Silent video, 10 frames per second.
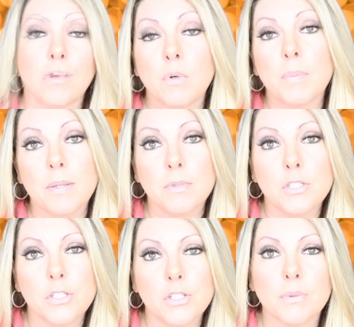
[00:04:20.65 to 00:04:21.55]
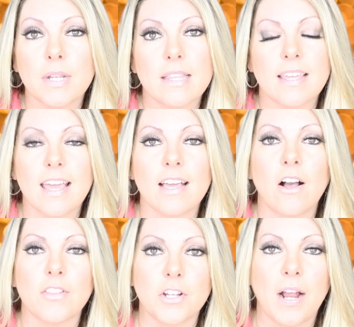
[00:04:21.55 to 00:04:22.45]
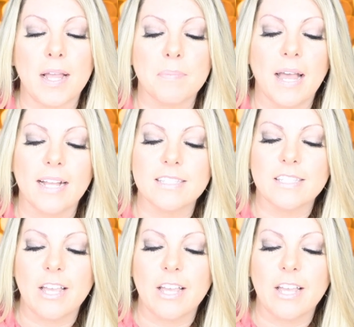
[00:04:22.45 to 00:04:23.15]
They won't be able to do anything on their iPads.